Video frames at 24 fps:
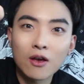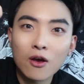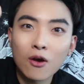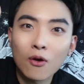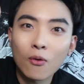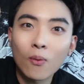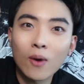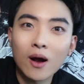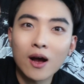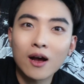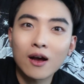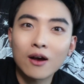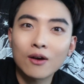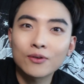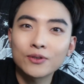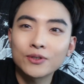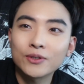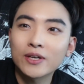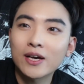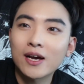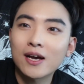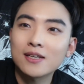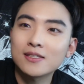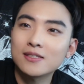Wow,
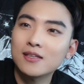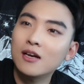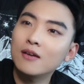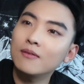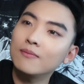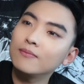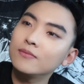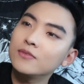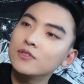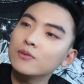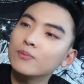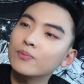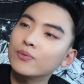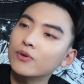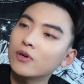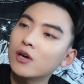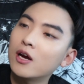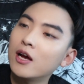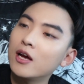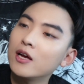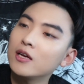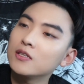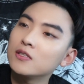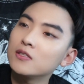you guys, I'm
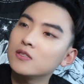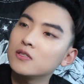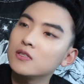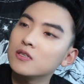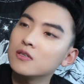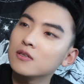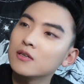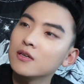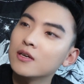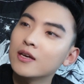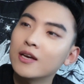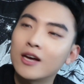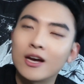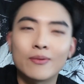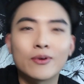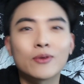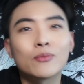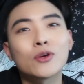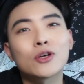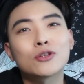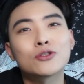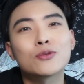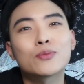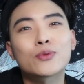surprised. I mean,
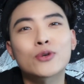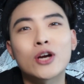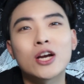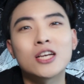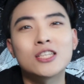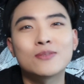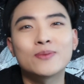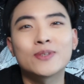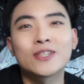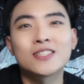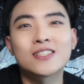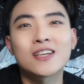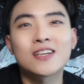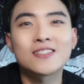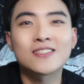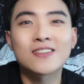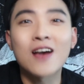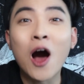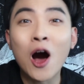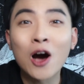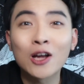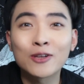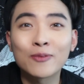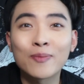I'm not surprised because I
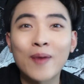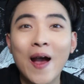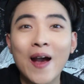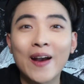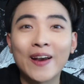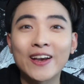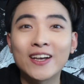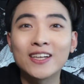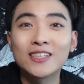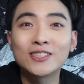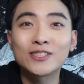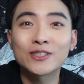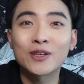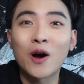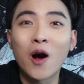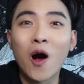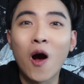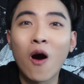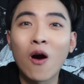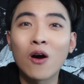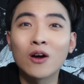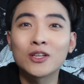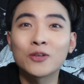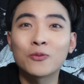saw the package
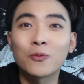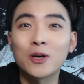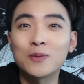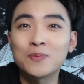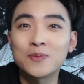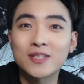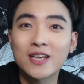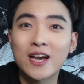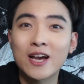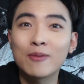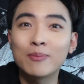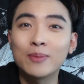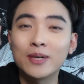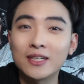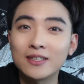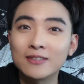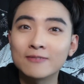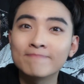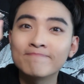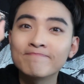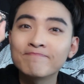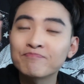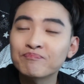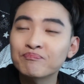on the website,
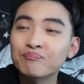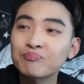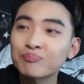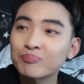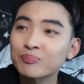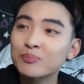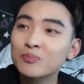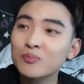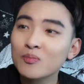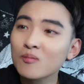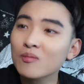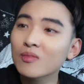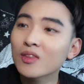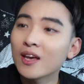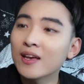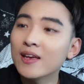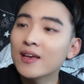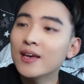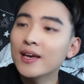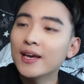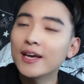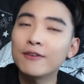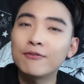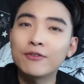but
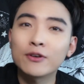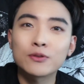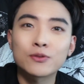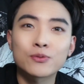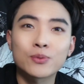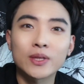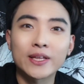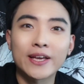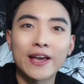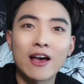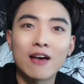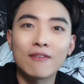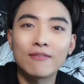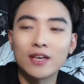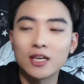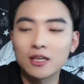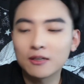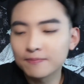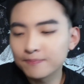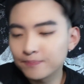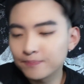it feels really heavy.